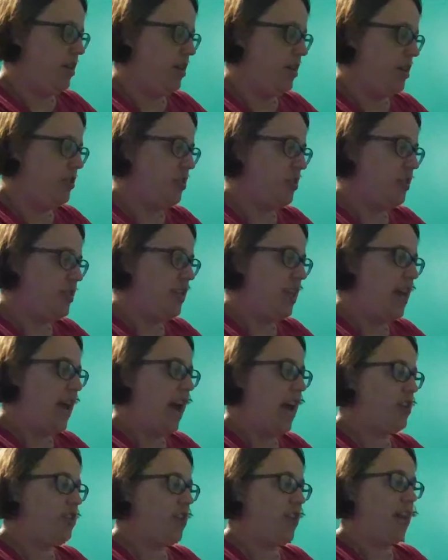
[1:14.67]
So this is
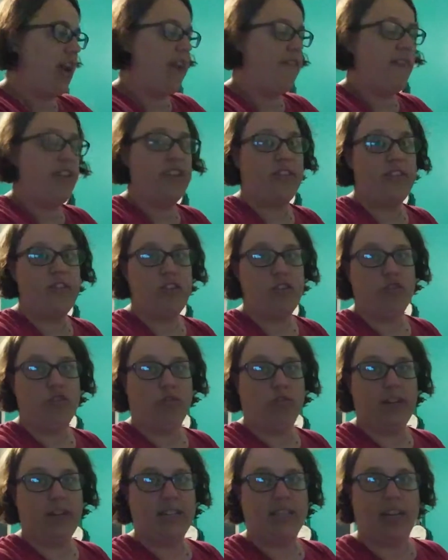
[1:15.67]
actually, I found this in the
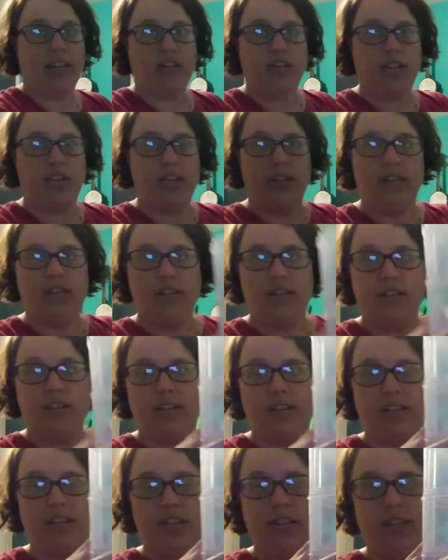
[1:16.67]
jewelry section.
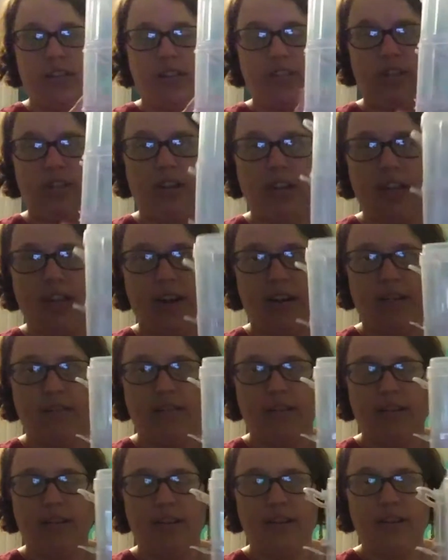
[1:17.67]
So looky there.
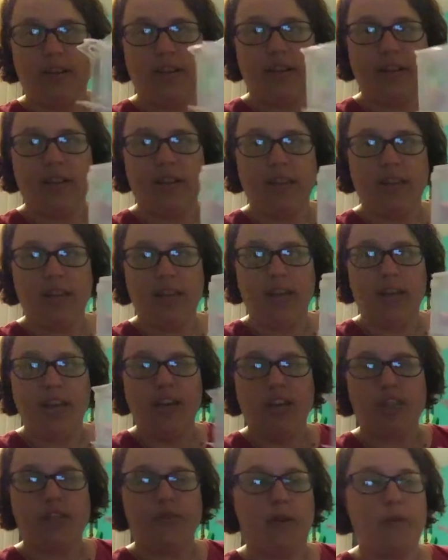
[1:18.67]

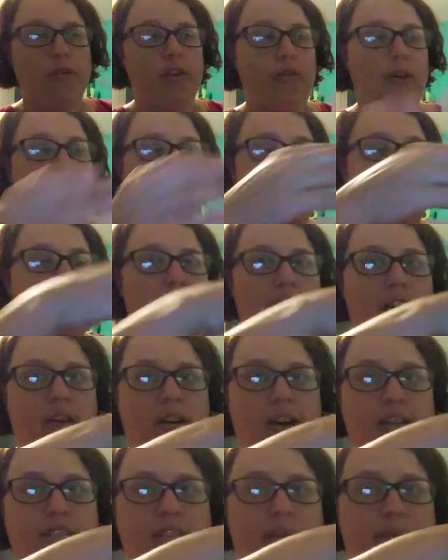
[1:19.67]
So what I'm doing right now
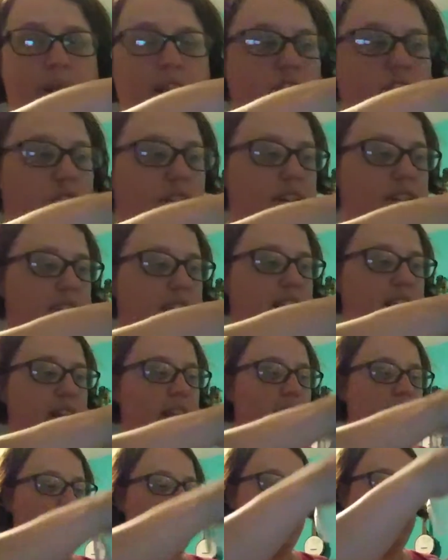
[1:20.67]
is I'm actually
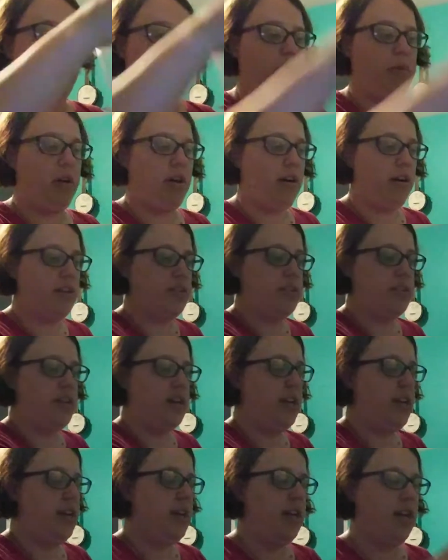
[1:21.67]
taking it all apart,
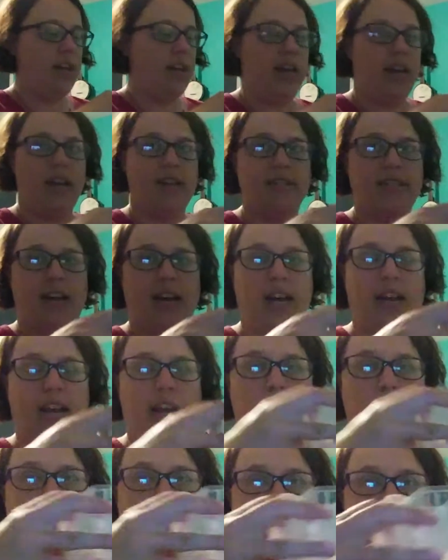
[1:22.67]
and I
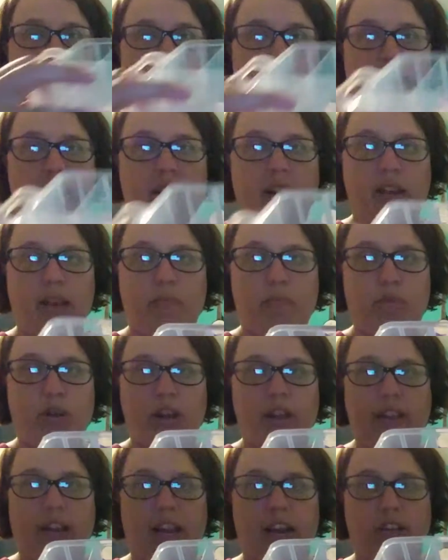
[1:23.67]
am
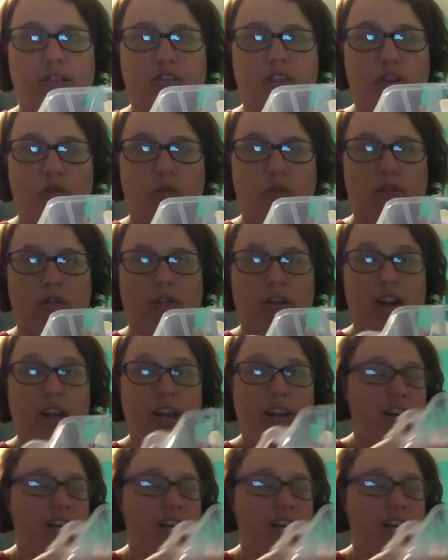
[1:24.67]
putting the letters in order.